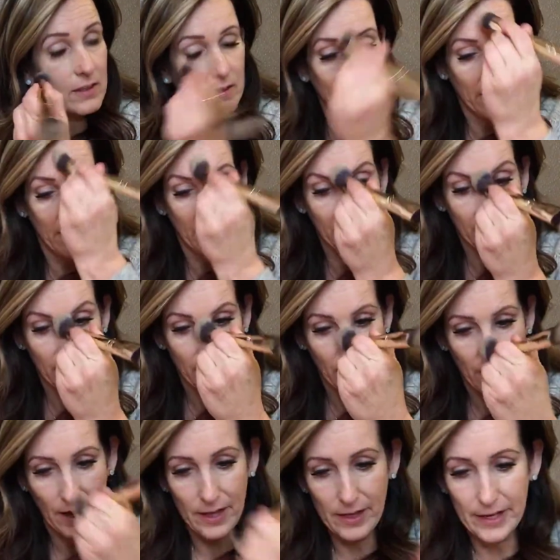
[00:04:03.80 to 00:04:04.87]
Okay,
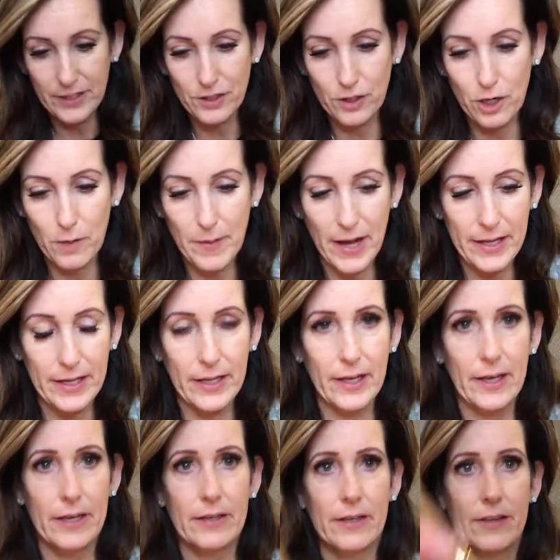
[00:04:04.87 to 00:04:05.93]
I like to go back
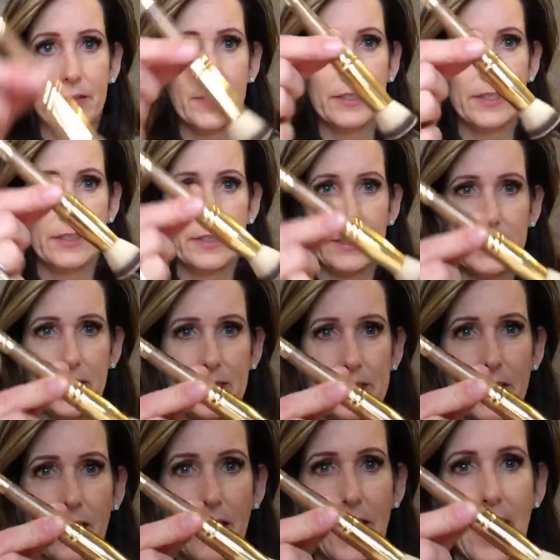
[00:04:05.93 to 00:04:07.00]
in. This is the
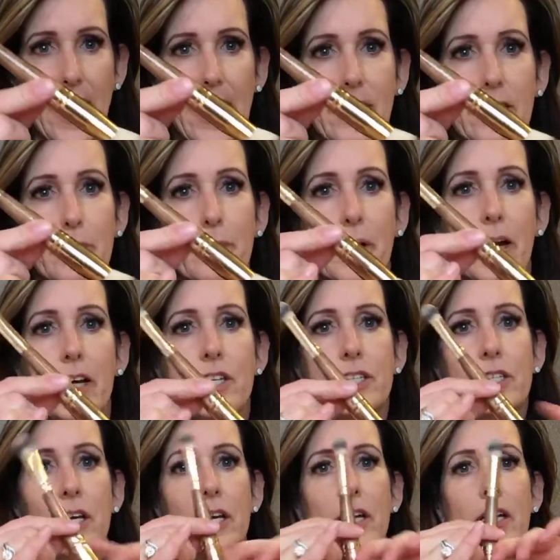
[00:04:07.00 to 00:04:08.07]
Detail Hack
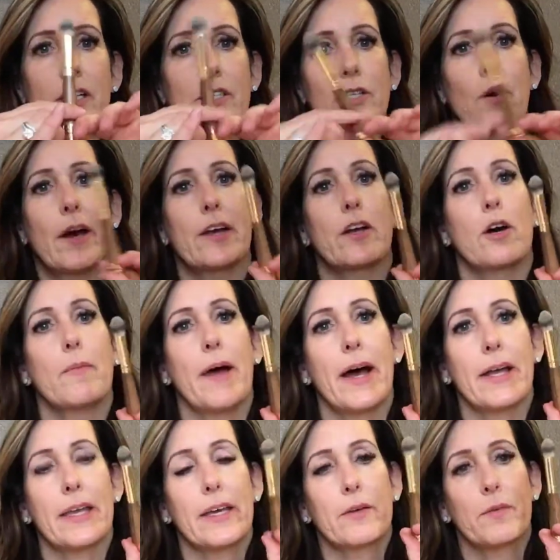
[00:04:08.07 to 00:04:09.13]
brush. So I go
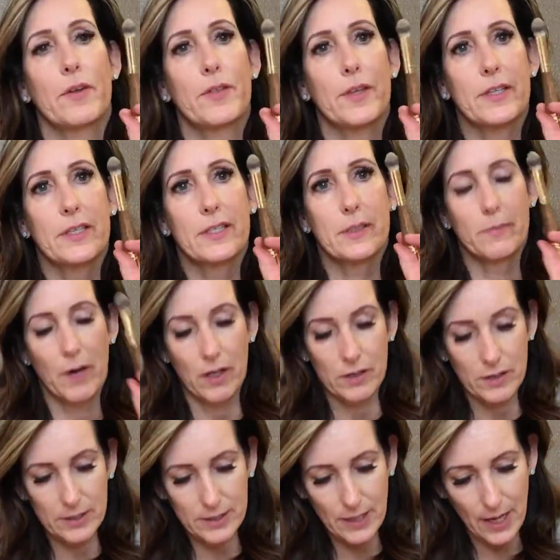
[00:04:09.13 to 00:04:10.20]
back in with this
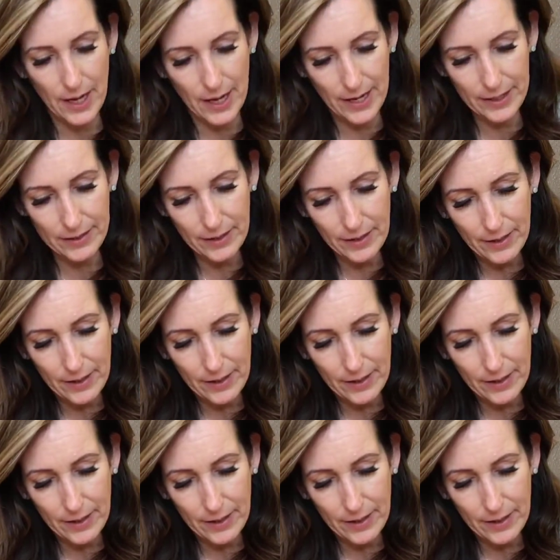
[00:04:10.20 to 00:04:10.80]
smaller side.